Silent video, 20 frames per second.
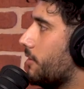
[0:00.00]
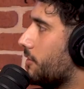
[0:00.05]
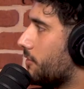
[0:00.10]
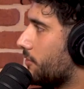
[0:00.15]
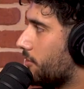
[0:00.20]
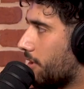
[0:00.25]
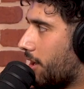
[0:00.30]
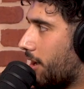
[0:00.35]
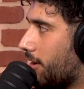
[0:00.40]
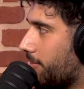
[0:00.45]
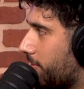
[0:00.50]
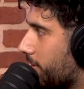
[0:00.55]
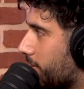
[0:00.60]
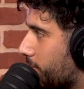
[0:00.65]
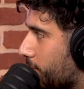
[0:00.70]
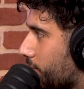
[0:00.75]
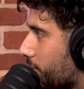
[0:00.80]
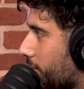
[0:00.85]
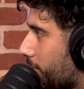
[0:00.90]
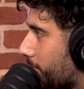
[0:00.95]
you can't fix
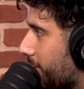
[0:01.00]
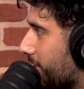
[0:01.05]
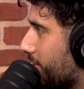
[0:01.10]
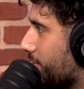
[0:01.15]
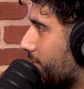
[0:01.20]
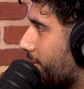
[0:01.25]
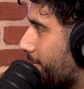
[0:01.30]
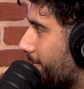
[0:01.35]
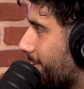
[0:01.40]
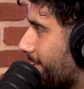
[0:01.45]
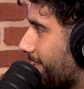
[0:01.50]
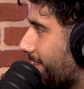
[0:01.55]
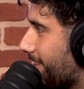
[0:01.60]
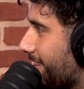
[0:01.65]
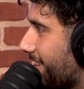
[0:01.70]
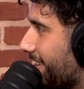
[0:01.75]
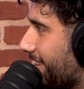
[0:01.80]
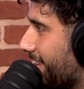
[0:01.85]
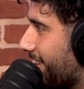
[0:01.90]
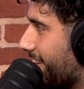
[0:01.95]
what you don't measure, Tommy.
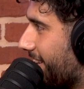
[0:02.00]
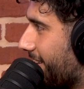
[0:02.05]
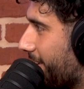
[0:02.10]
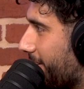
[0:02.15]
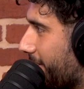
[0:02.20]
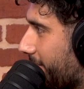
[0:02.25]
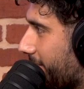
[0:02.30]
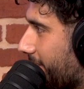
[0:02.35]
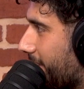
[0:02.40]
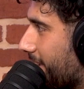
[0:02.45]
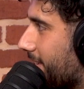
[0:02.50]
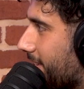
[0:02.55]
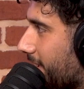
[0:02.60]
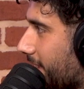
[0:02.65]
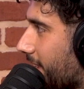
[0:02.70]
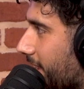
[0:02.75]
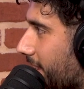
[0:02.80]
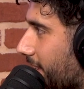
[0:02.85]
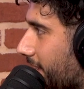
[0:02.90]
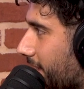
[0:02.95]
This
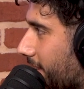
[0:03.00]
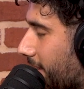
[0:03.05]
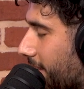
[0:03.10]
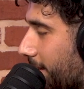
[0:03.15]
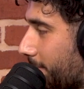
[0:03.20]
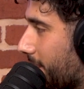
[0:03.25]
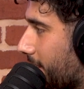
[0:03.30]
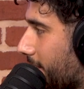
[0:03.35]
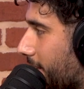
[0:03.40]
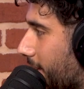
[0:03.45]
year, I mean,